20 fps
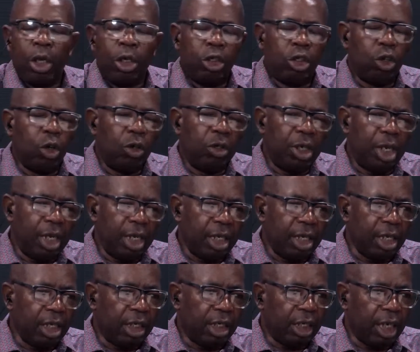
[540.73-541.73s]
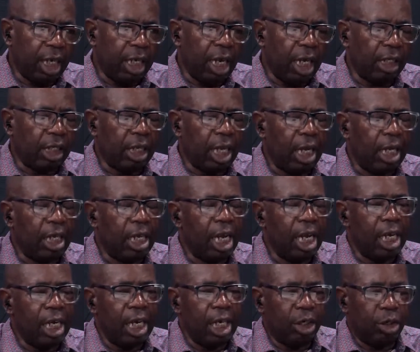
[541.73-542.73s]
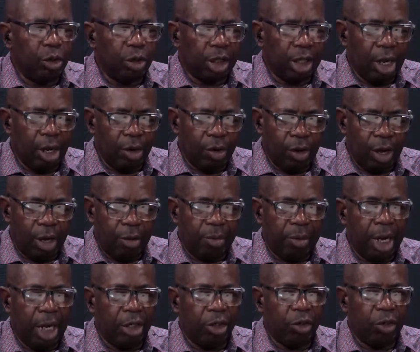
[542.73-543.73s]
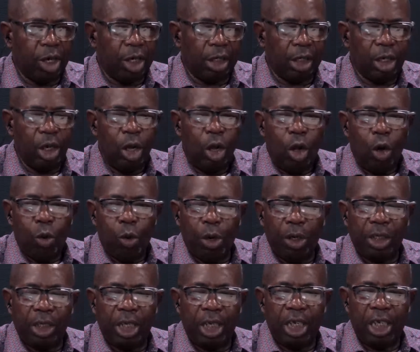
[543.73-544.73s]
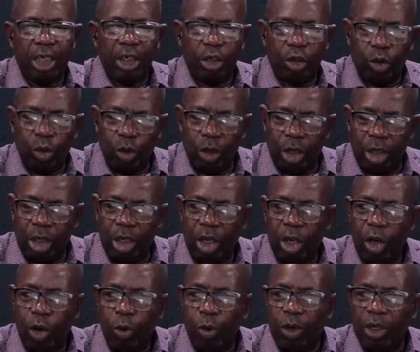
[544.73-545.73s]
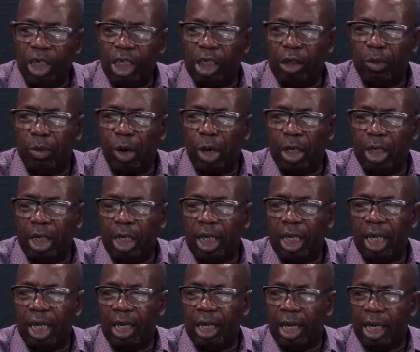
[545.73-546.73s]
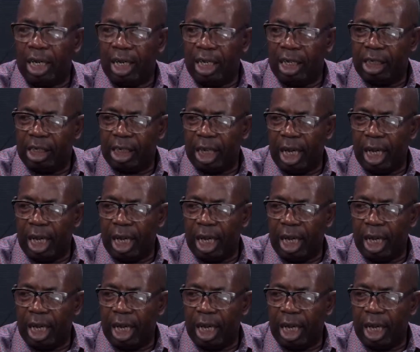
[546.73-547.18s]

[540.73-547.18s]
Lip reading: So Ningi said that he should tell Nigerians what he is doing with this money he is